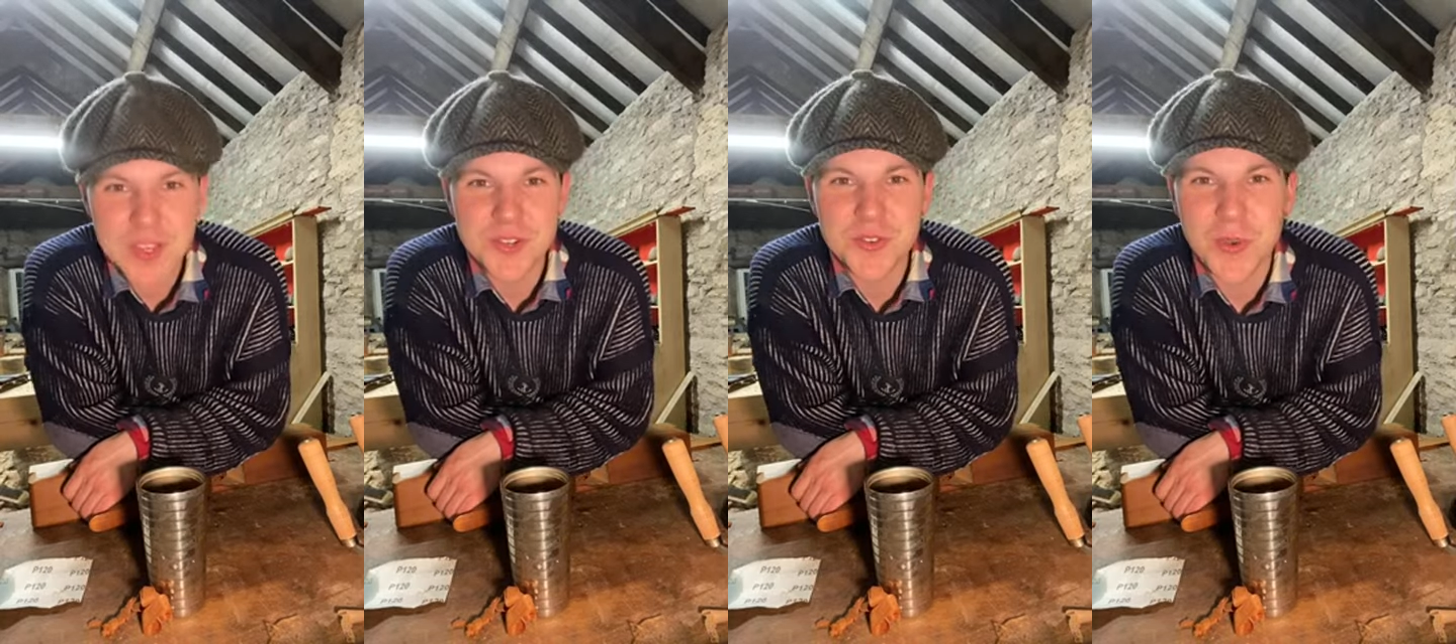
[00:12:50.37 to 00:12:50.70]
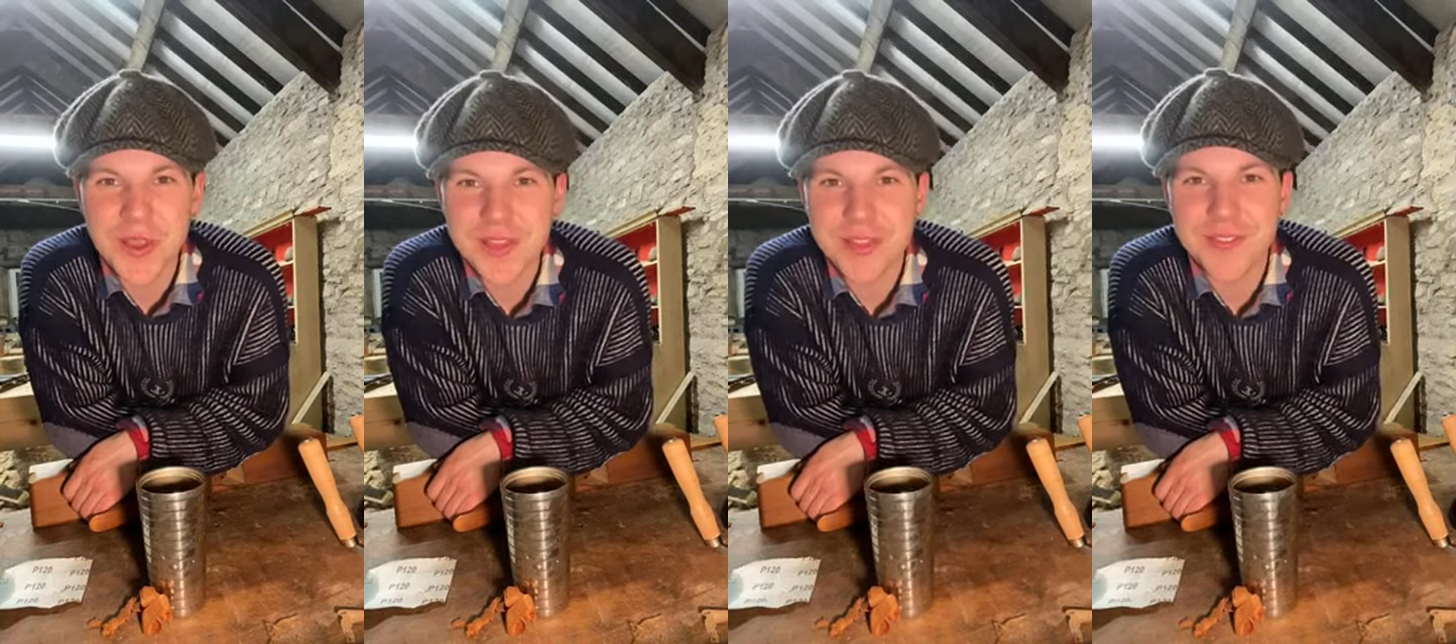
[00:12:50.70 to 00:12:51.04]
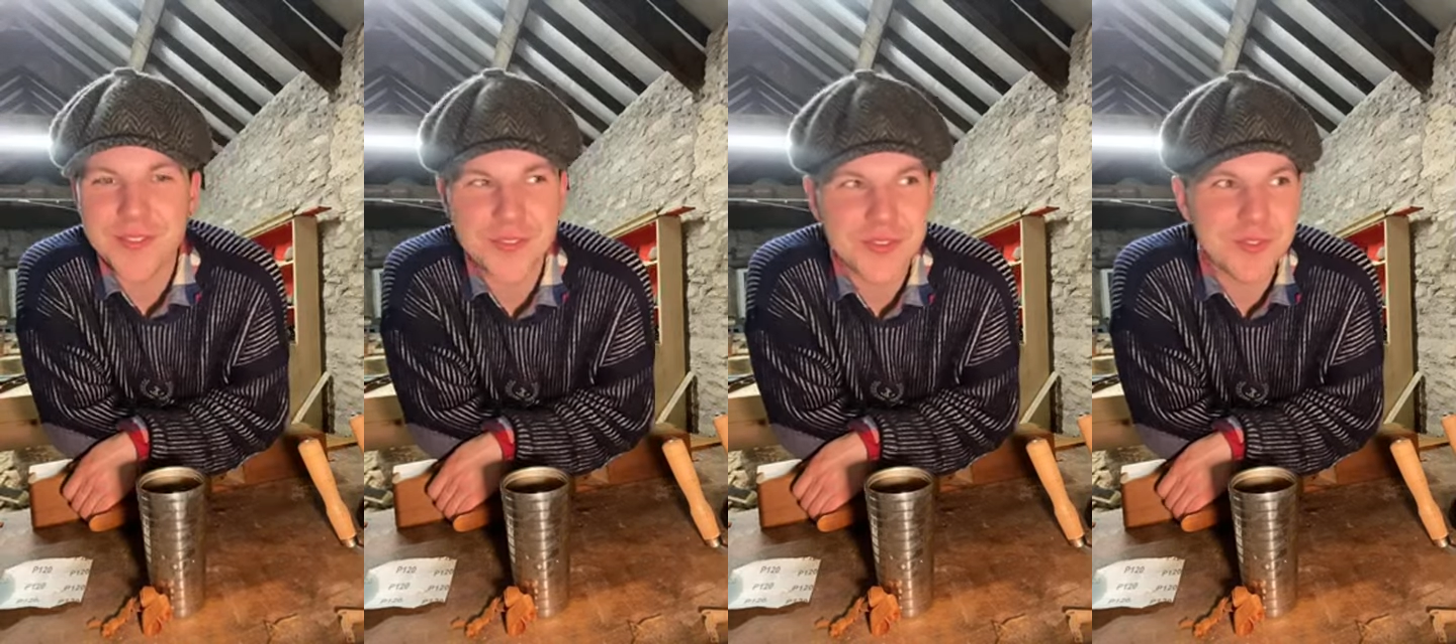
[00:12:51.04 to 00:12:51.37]

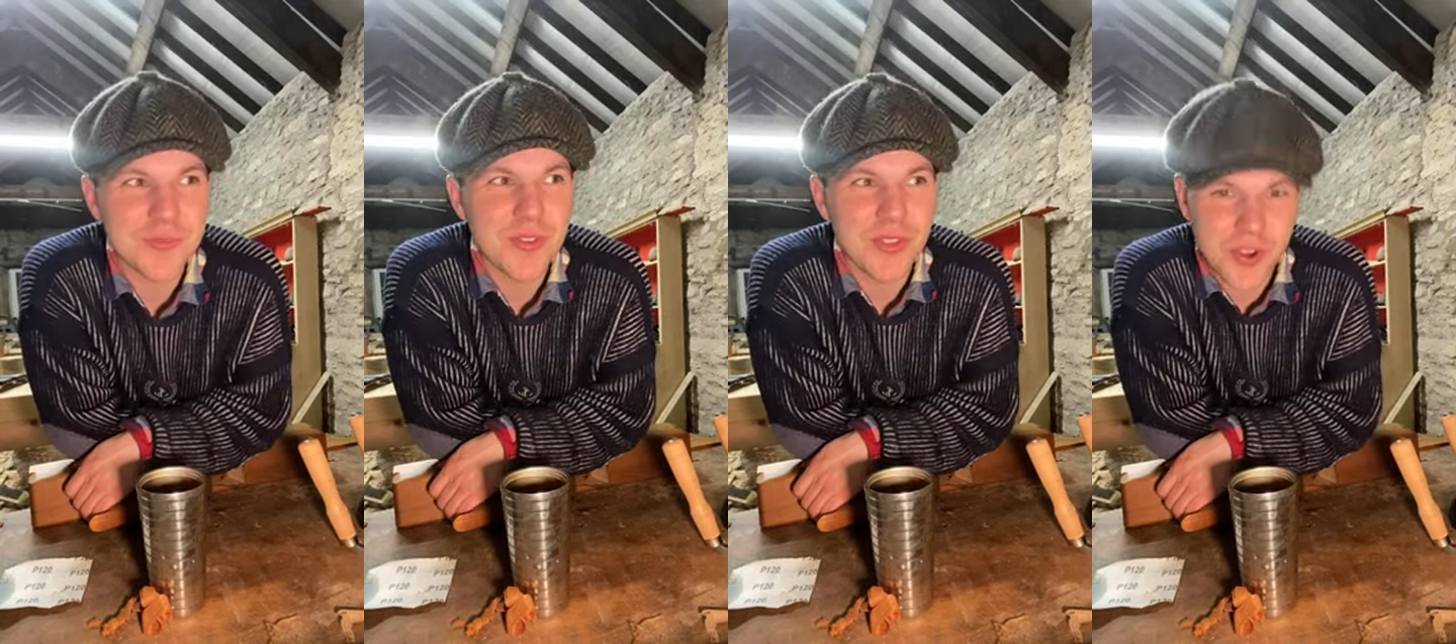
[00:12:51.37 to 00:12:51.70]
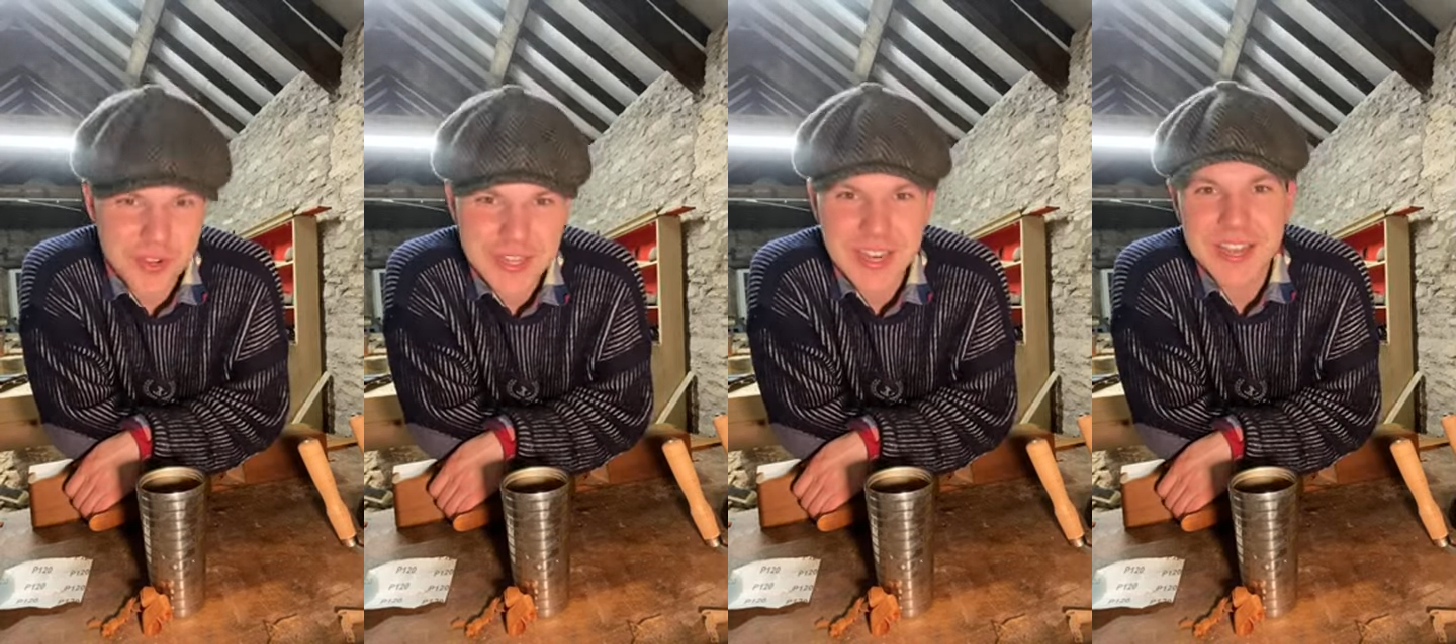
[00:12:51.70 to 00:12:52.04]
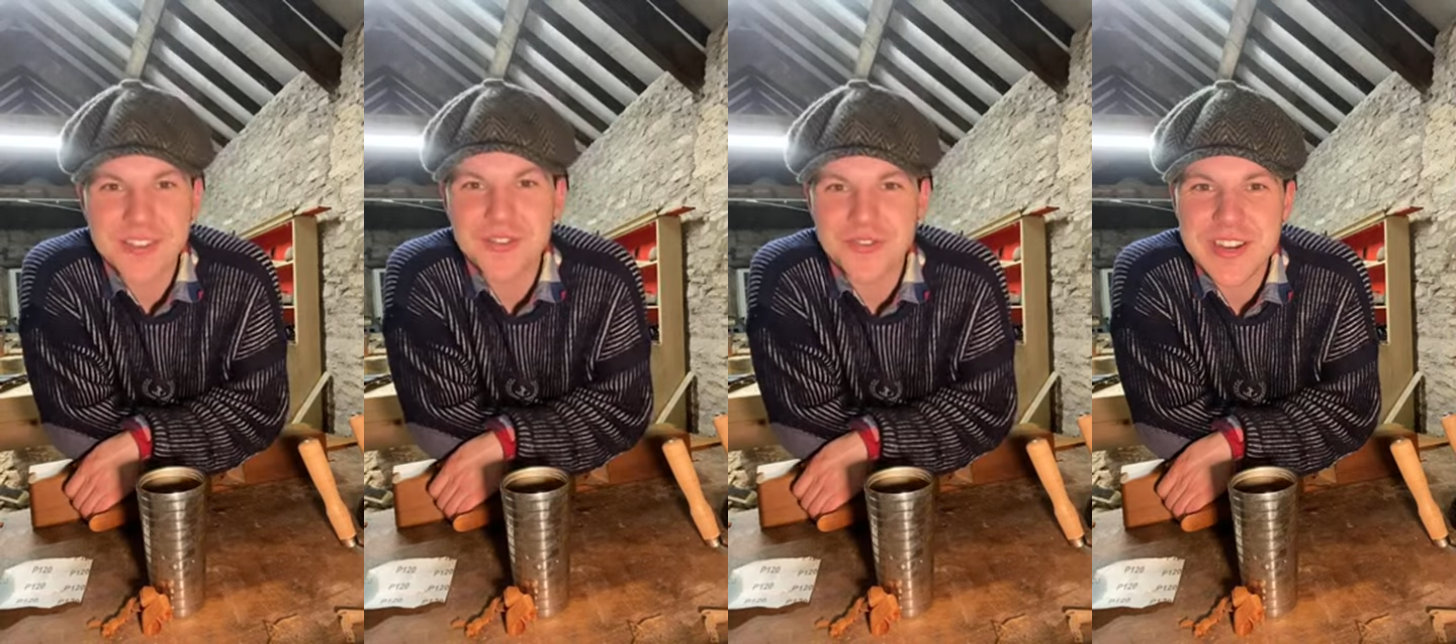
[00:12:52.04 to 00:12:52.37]
30-day
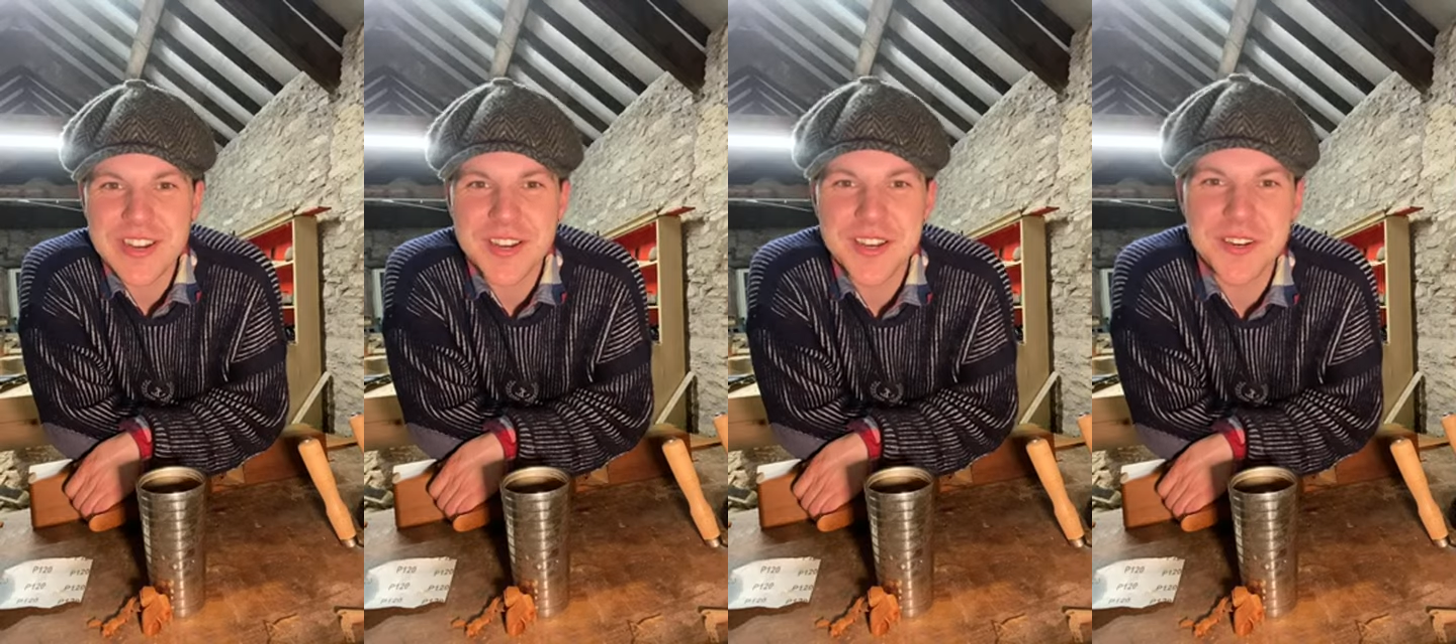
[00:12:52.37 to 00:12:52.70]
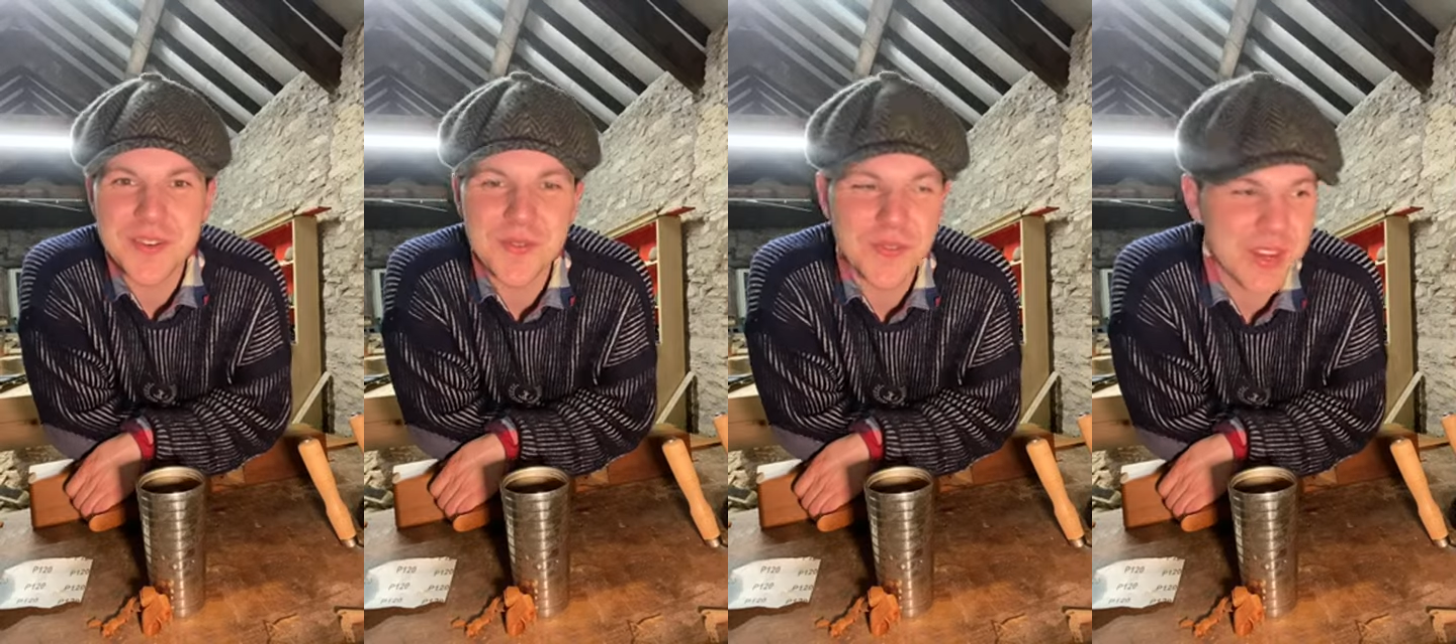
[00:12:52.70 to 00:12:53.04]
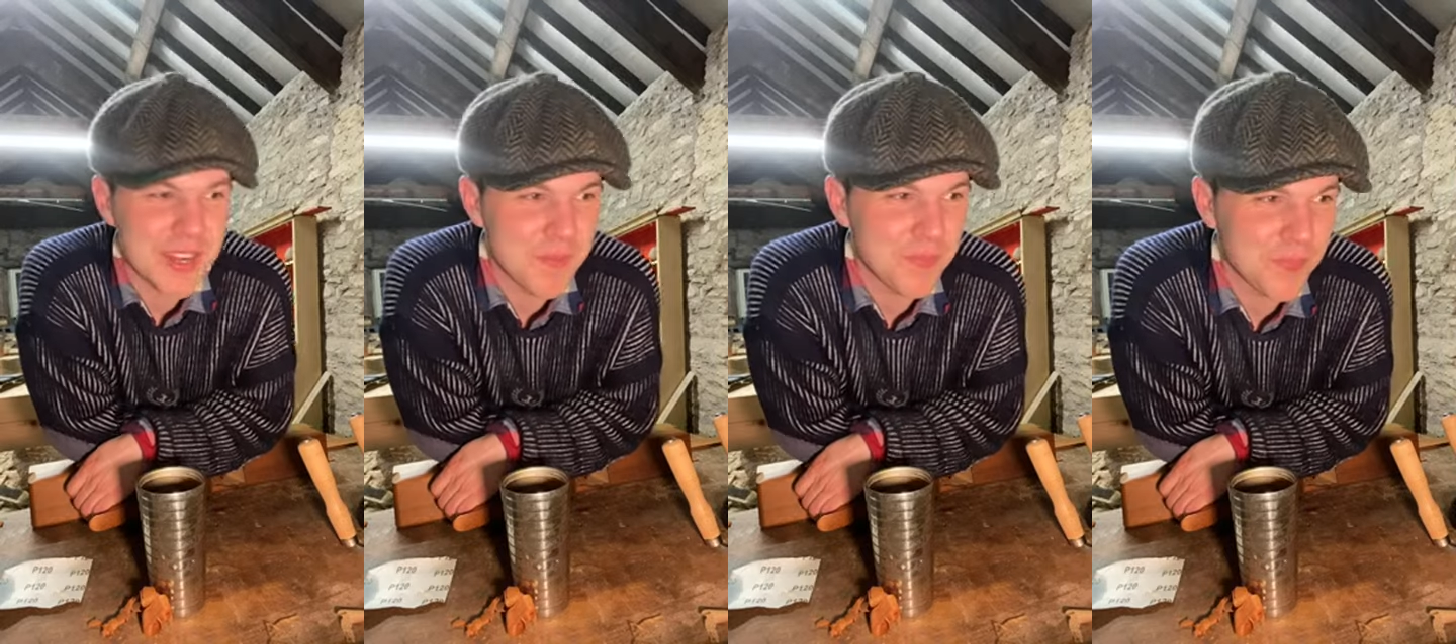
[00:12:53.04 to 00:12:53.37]
streak
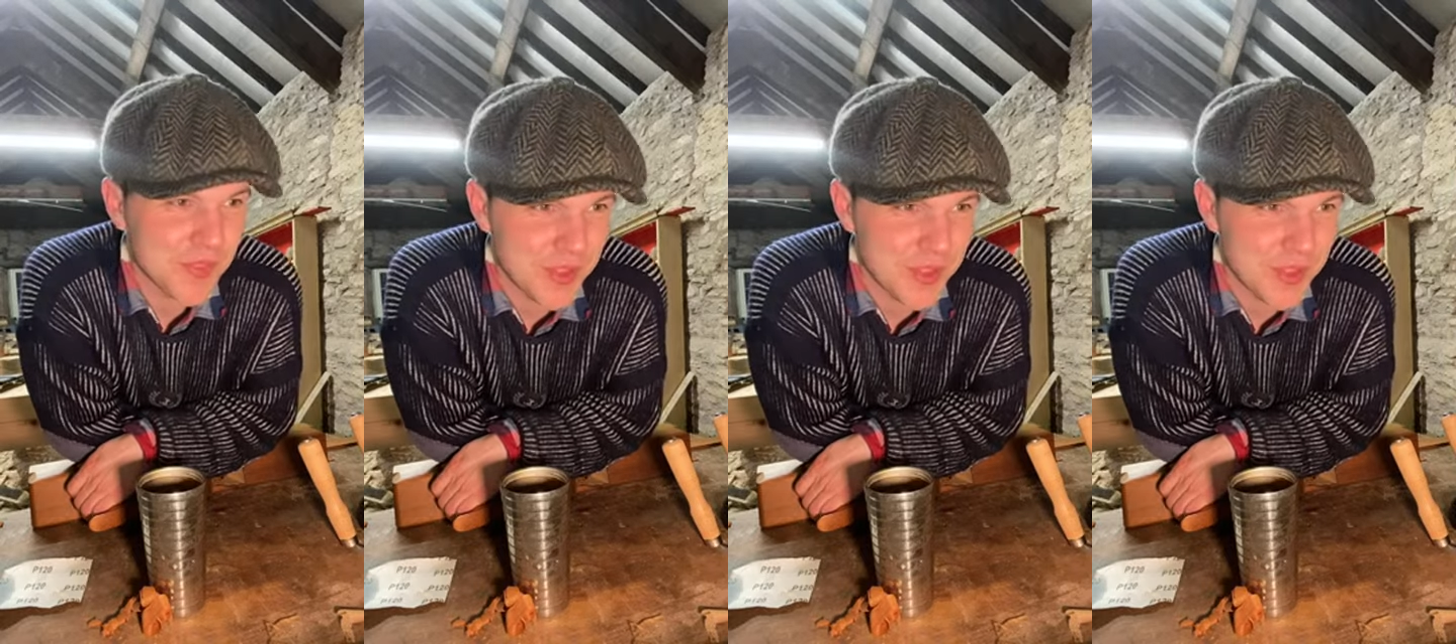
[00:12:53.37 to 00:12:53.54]
of